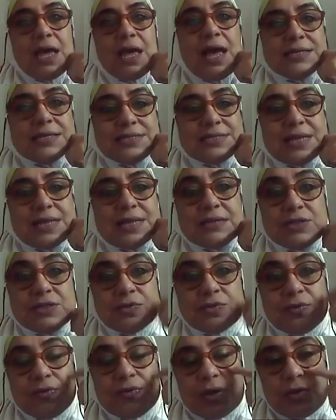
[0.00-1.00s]
ascend
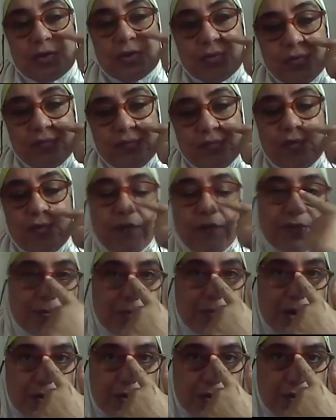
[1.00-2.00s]
to the roof of the
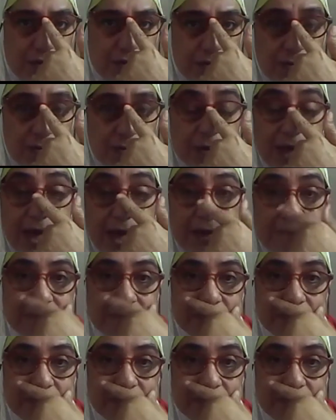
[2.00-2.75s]
mouth. Okay?